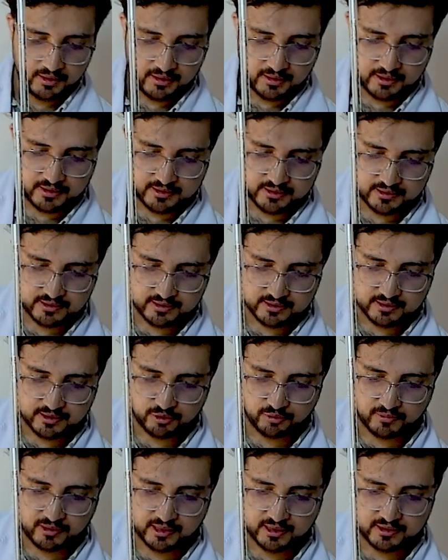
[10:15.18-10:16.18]
with sodium
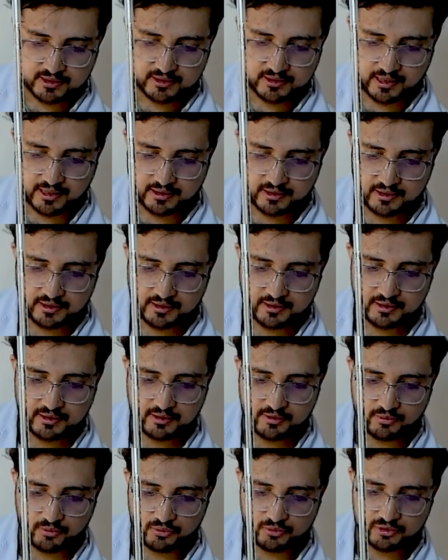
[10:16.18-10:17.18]
hydroxide
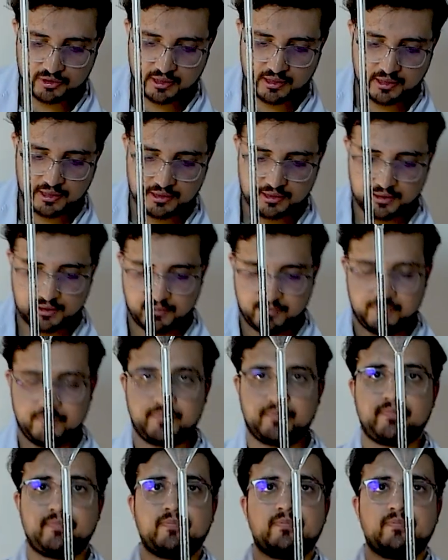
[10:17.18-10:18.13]
solution. Tighten the